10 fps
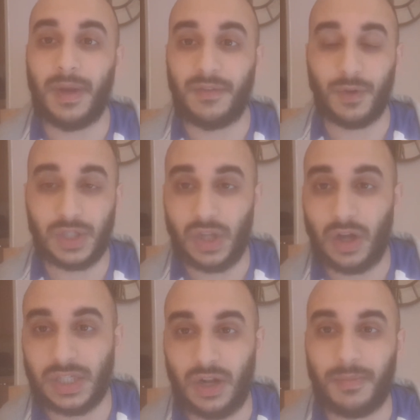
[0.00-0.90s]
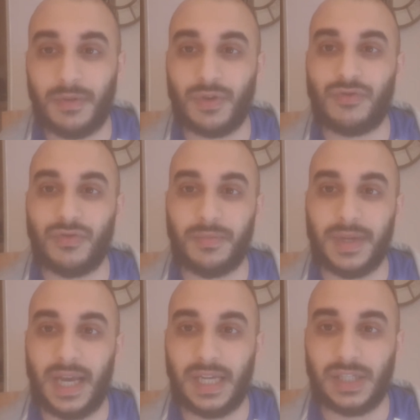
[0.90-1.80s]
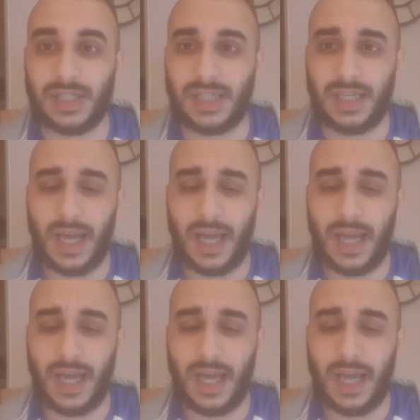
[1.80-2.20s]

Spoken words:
if you're starting up a recruitment agency.